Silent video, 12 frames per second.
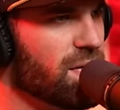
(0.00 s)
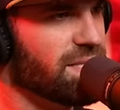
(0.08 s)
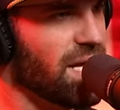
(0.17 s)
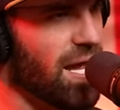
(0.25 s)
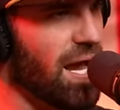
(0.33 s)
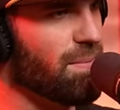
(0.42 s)

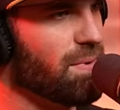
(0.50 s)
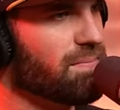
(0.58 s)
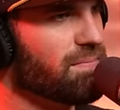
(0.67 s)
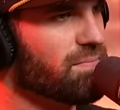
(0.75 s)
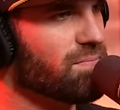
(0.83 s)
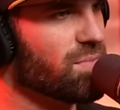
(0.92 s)
Denny Hamlin,
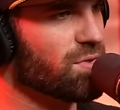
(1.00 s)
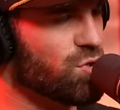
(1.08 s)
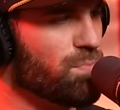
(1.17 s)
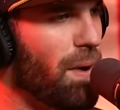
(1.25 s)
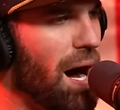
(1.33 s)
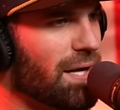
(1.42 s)

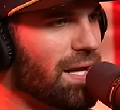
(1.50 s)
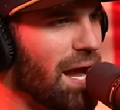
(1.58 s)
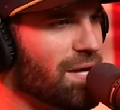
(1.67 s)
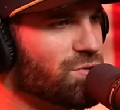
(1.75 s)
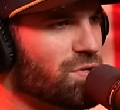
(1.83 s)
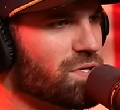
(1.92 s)
two
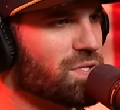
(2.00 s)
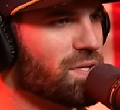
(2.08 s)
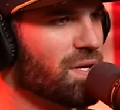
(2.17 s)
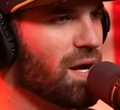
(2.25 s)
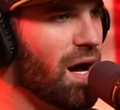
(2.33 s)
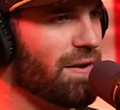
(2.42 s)
podcasters.
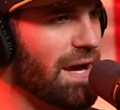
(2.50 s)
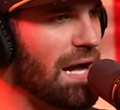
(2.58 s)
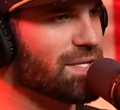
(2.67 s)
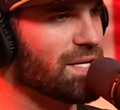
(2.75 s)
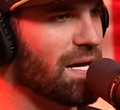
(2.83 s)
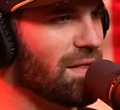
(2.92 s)
On the outside